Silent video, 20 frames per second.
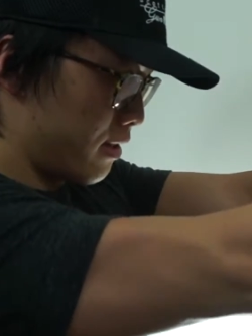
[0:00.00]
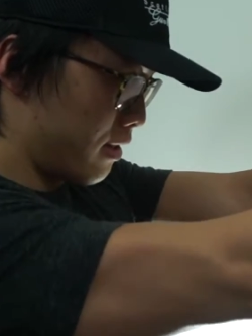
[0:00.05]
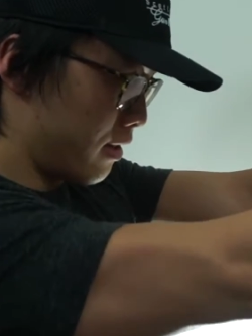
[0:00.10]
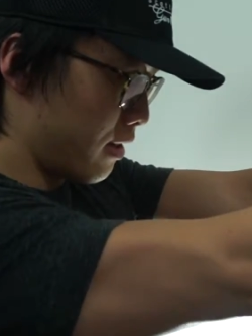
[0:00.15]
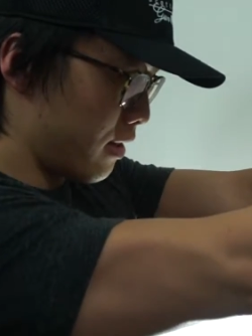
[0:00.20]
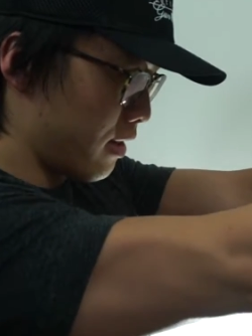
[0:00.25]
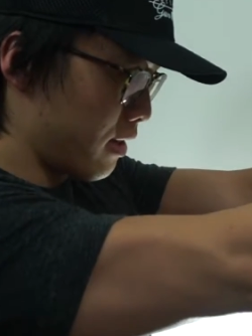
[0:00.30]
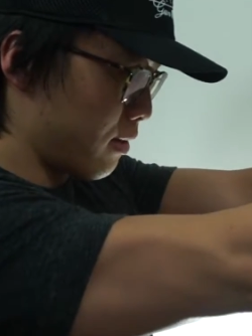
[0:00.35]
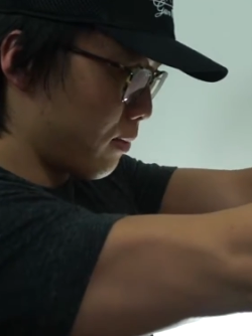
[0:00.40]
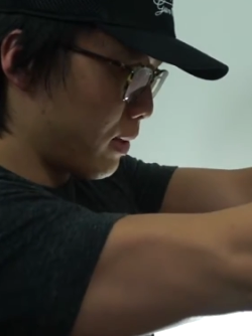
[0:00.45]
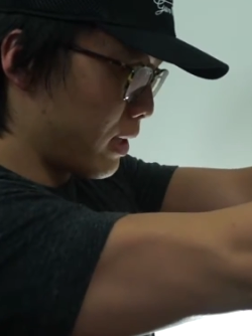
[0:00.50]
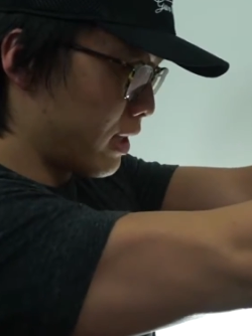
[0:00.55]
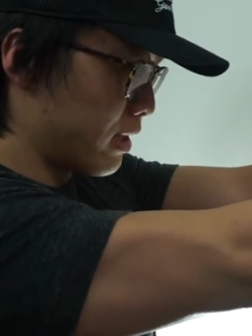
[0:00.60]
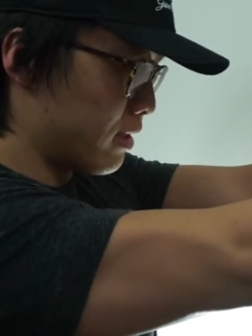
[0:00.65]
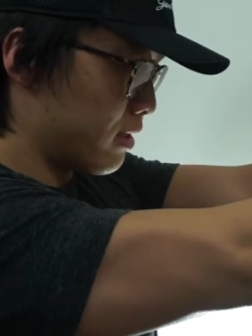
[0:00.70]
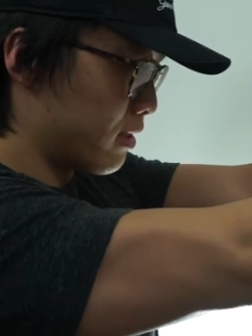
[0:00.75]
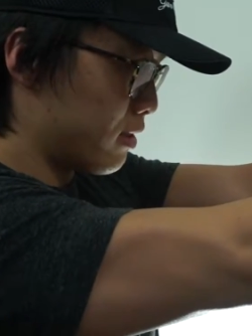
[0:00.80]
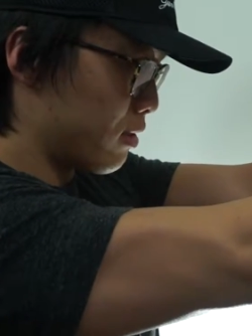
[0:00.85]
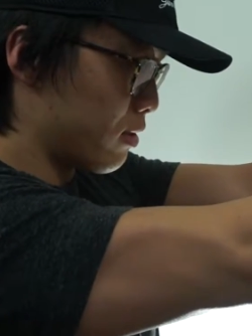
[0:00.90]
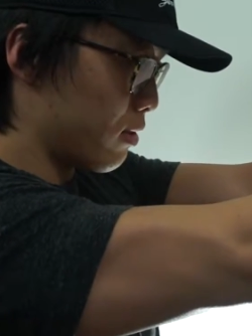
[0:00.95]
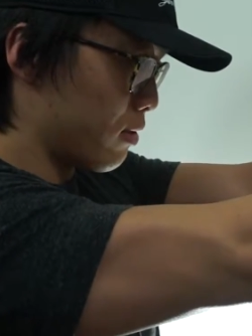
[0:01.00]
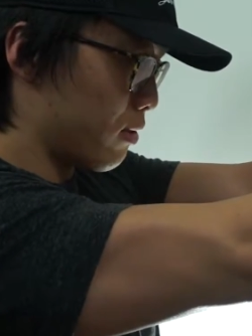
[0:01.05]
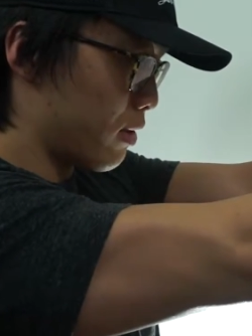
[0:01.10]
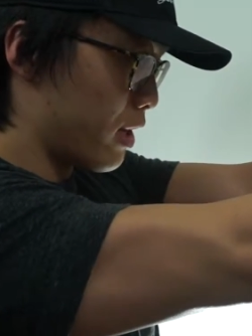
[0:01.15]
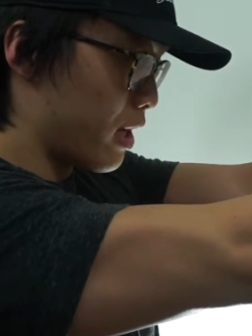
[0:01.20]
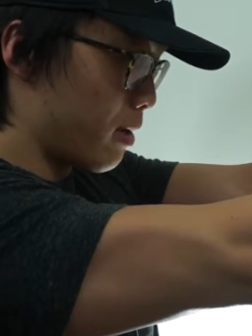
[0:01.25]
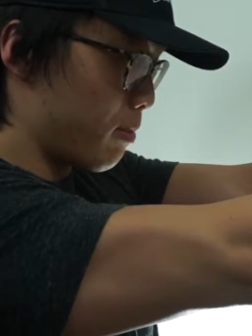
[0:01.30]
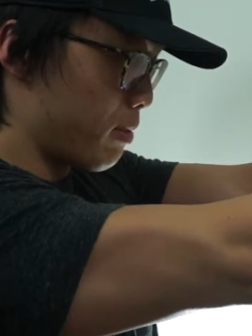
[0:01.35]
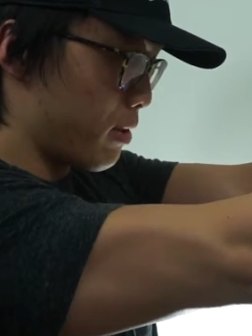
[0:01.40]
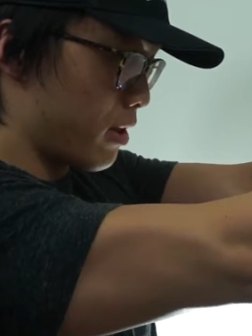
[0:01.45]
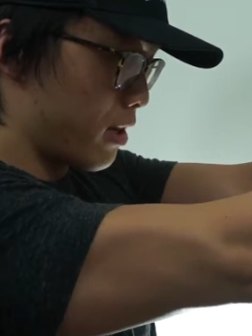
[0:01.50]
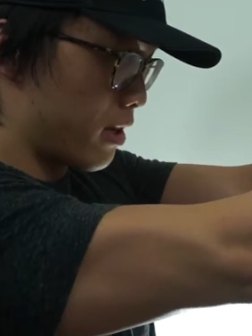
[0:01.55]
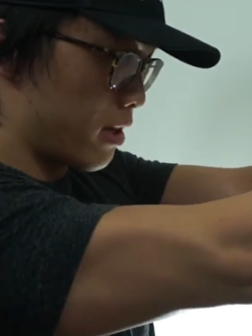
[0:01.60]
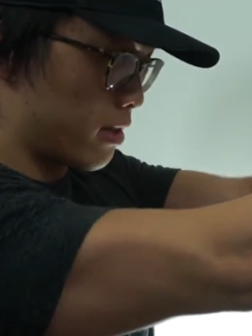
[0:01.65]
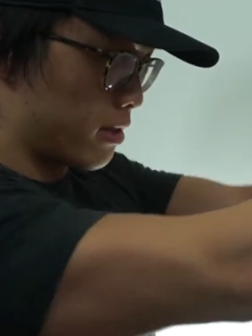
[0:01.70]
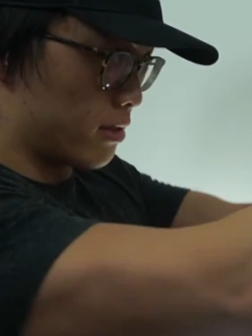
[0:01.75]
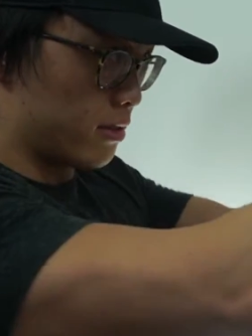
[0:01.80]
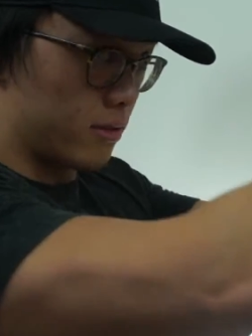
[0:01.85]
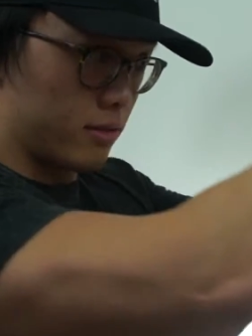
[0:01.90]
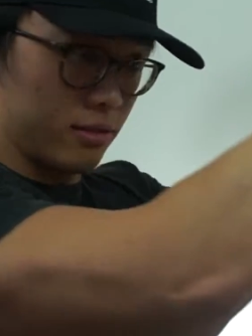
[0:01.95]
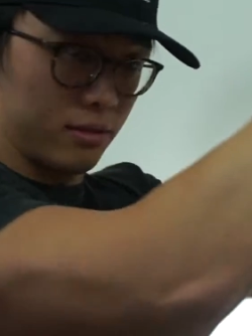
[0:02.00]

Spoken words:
you're gonna want to keep your